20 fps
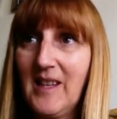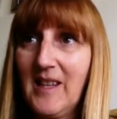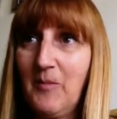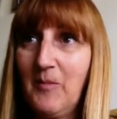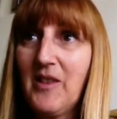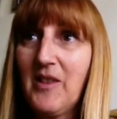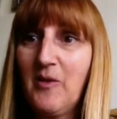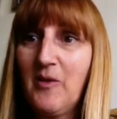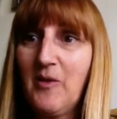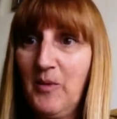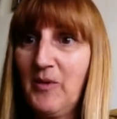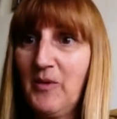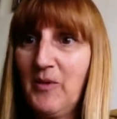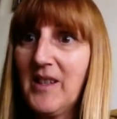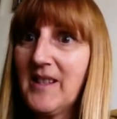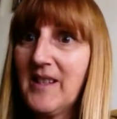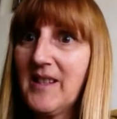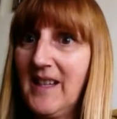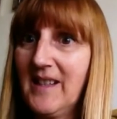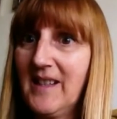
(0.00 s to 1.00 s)
chemotherapy with the
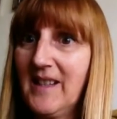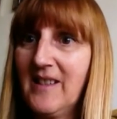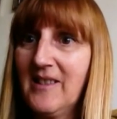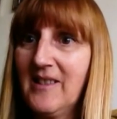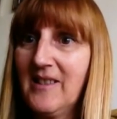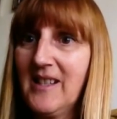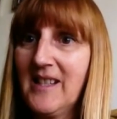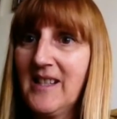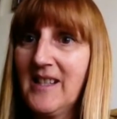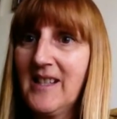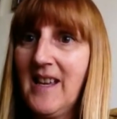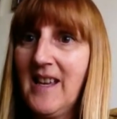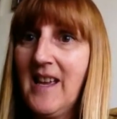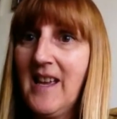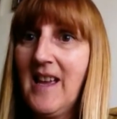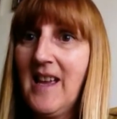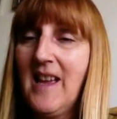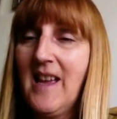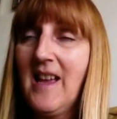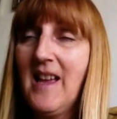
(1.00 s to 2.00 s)
sickness
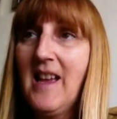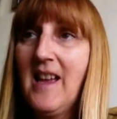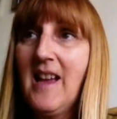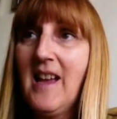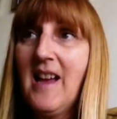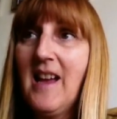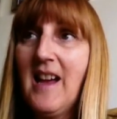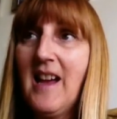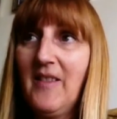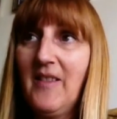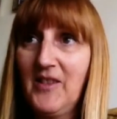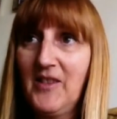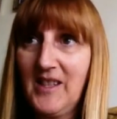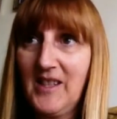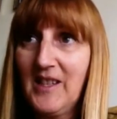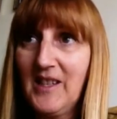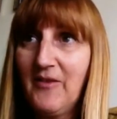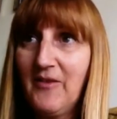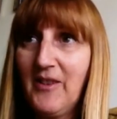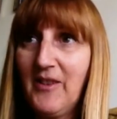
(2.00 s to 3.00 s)
and the
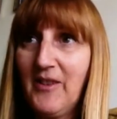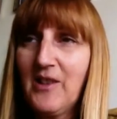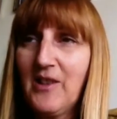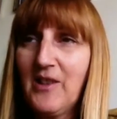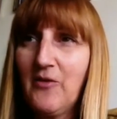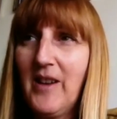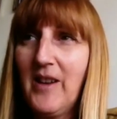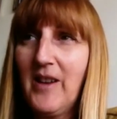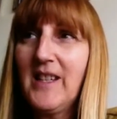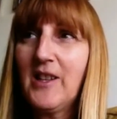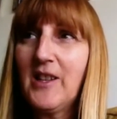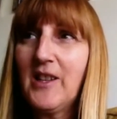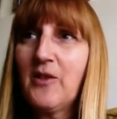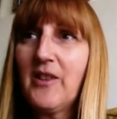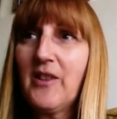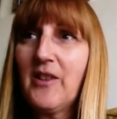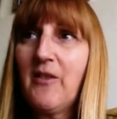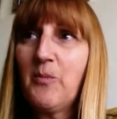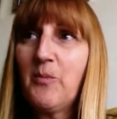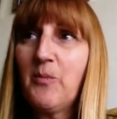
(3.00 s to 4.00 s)
side effects of the
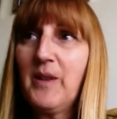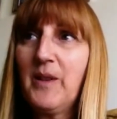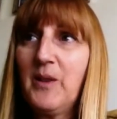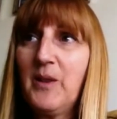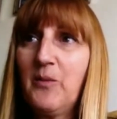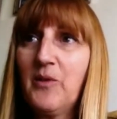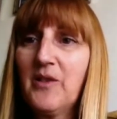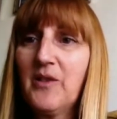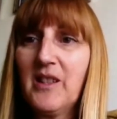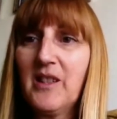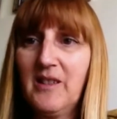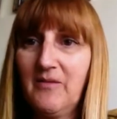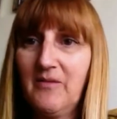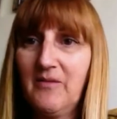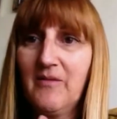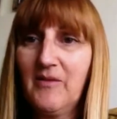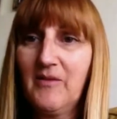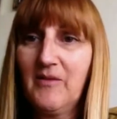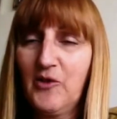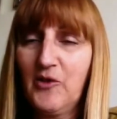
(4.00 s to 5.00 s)
radiotherapy were the
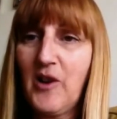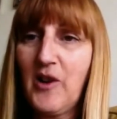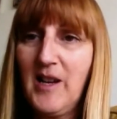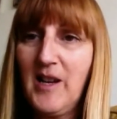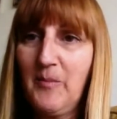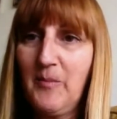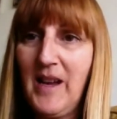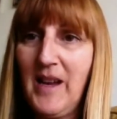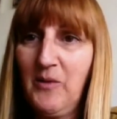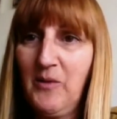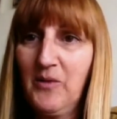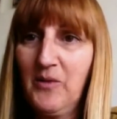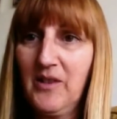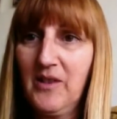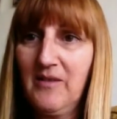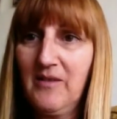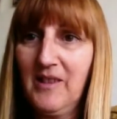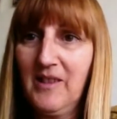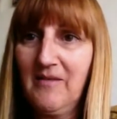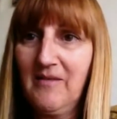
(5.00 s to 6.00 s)
dry mouth
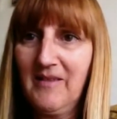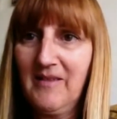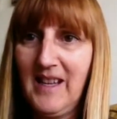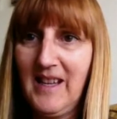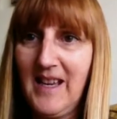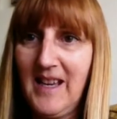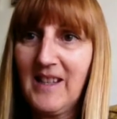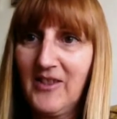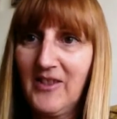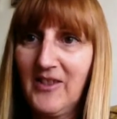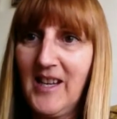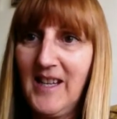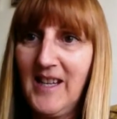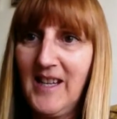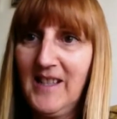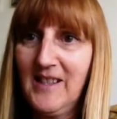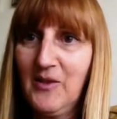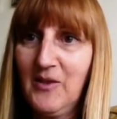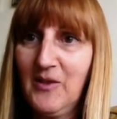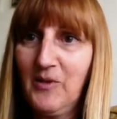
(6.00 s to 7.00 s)
and the lack of
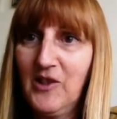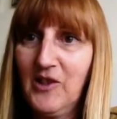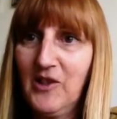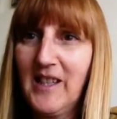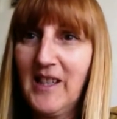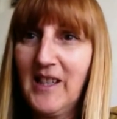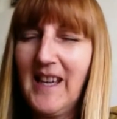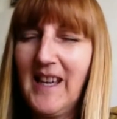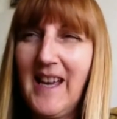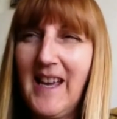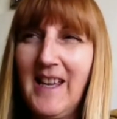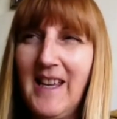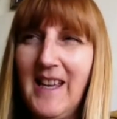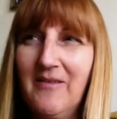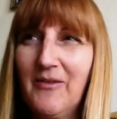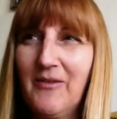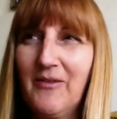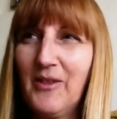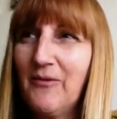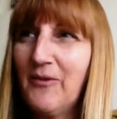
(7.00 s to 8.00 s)
taste, which again,
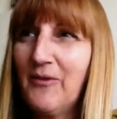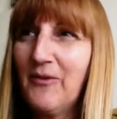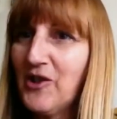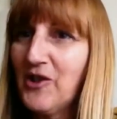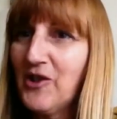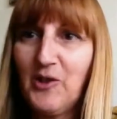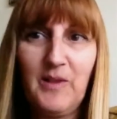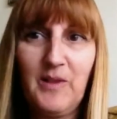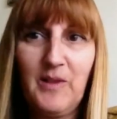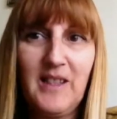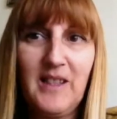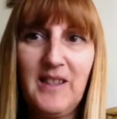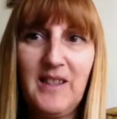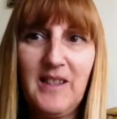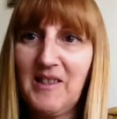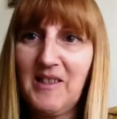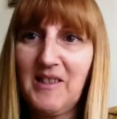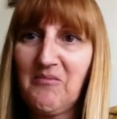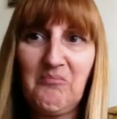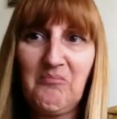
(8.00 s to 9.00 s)
for the first 2
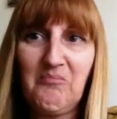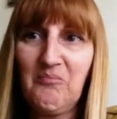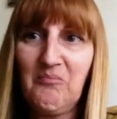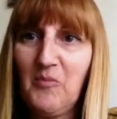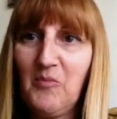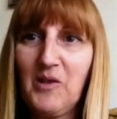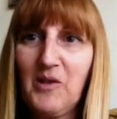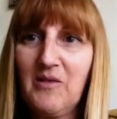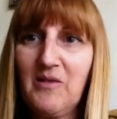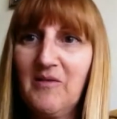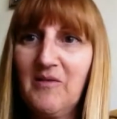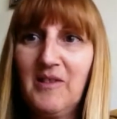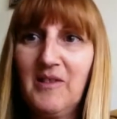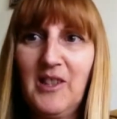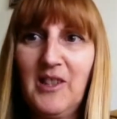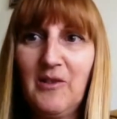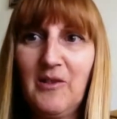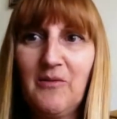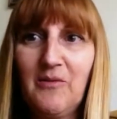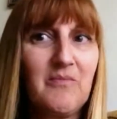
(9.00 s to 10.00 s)
weeks wasn't,
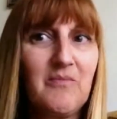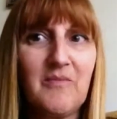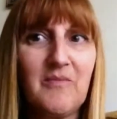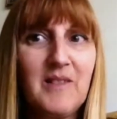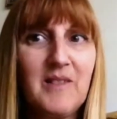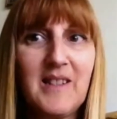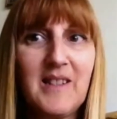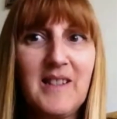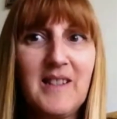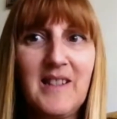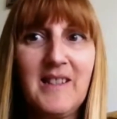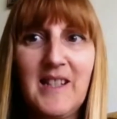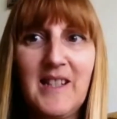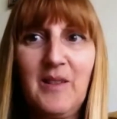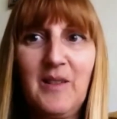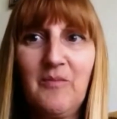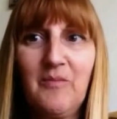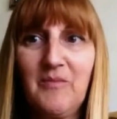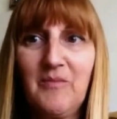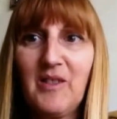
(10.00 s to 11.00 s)
you know, didn't
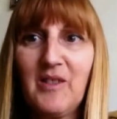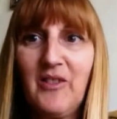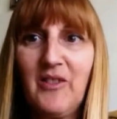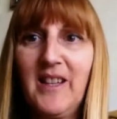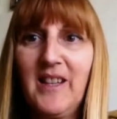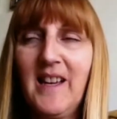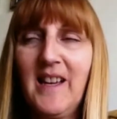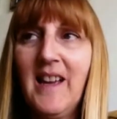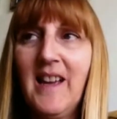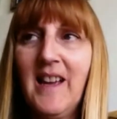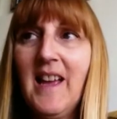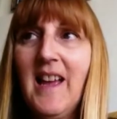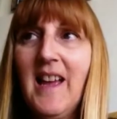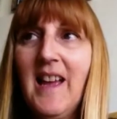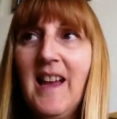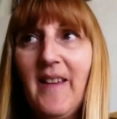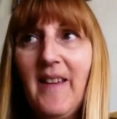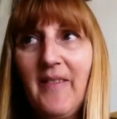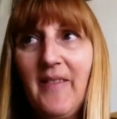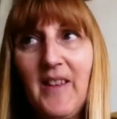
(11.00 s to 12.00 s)
seem severe.
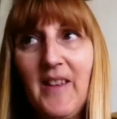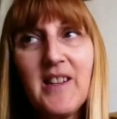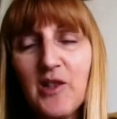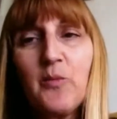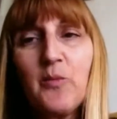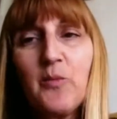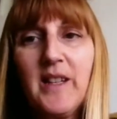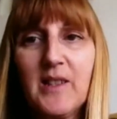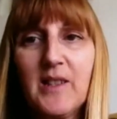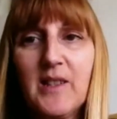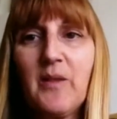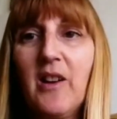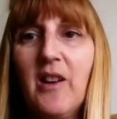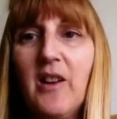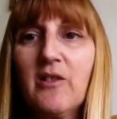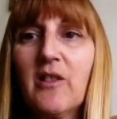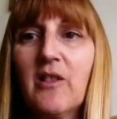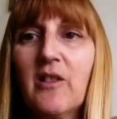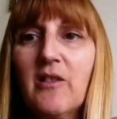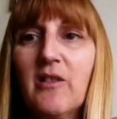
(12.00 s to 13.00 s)
And then as the weeks went
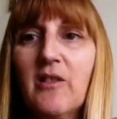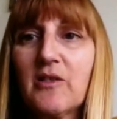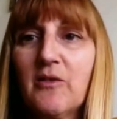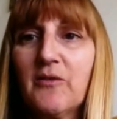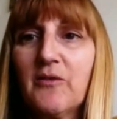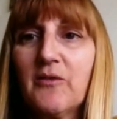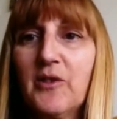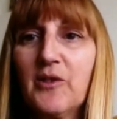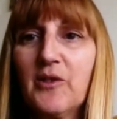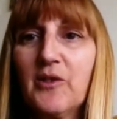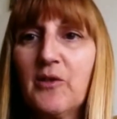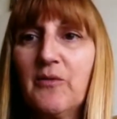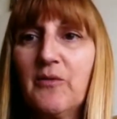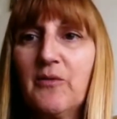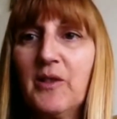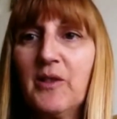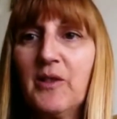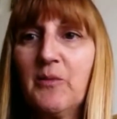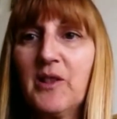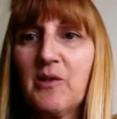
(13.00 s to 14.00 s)
on, got tougher and
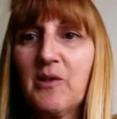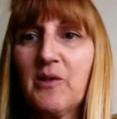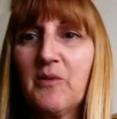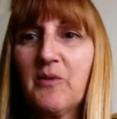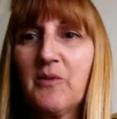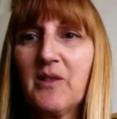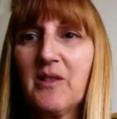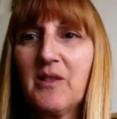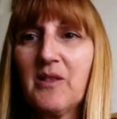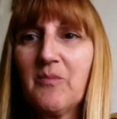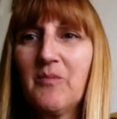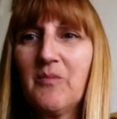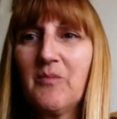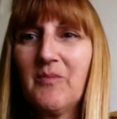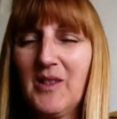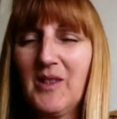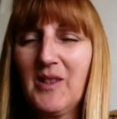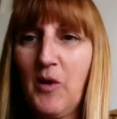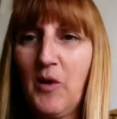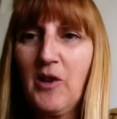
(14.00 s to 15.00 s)
tougher, which was
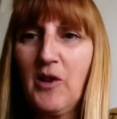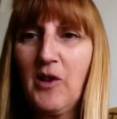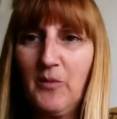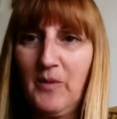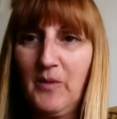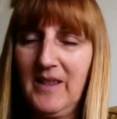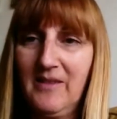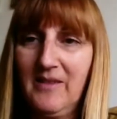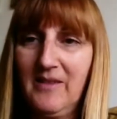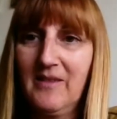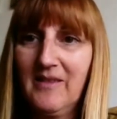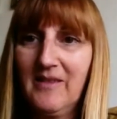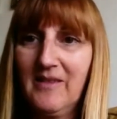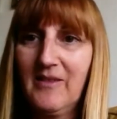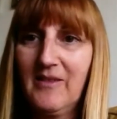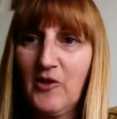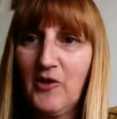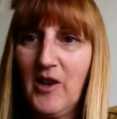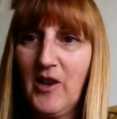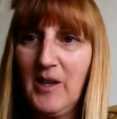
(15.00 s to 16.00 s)
swallowing,
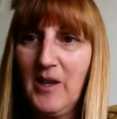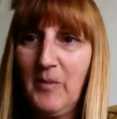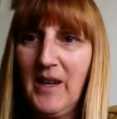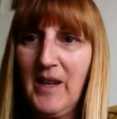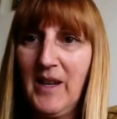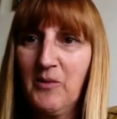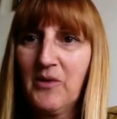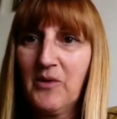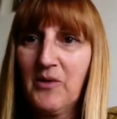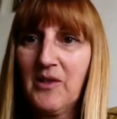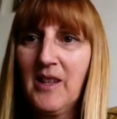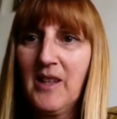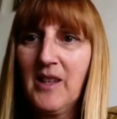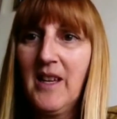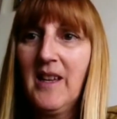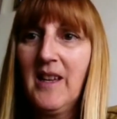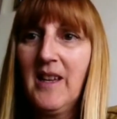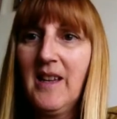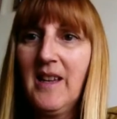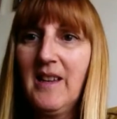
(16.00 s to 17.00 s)
dry mouth,
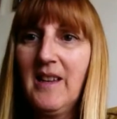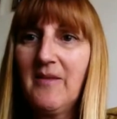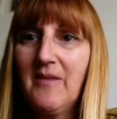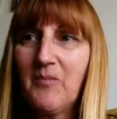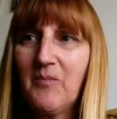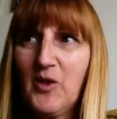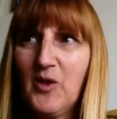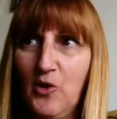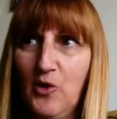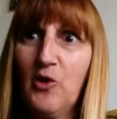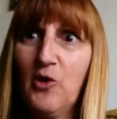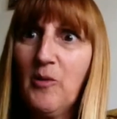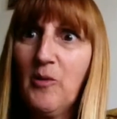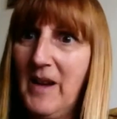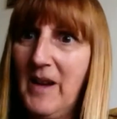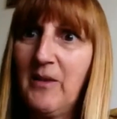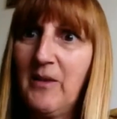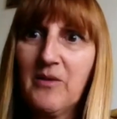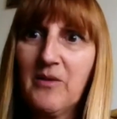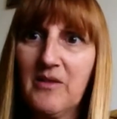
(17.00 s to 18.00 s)
sore
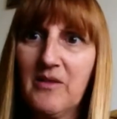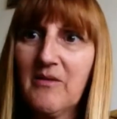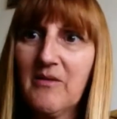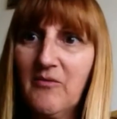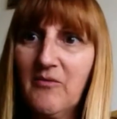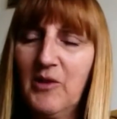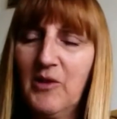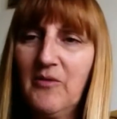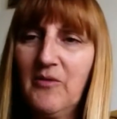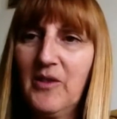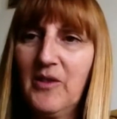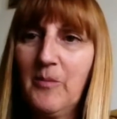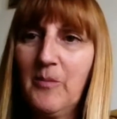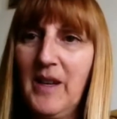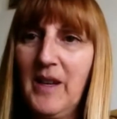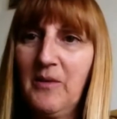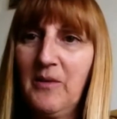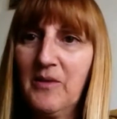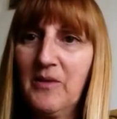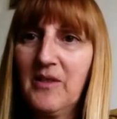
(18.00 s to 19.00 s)
mouth, roof of the
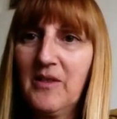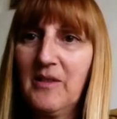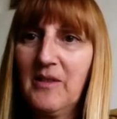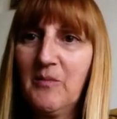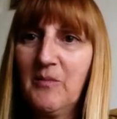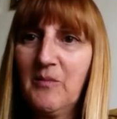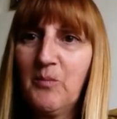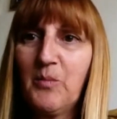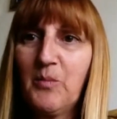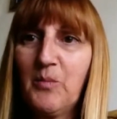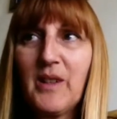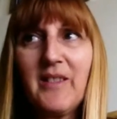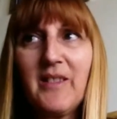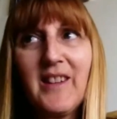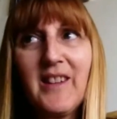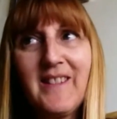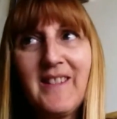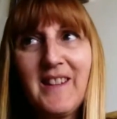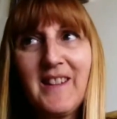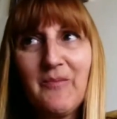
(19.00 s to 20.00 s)
mouth. But I
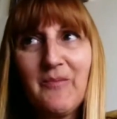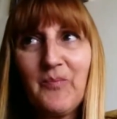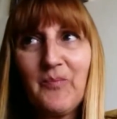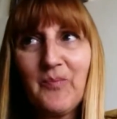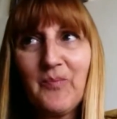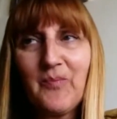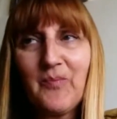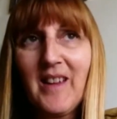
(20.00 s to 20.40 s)
think the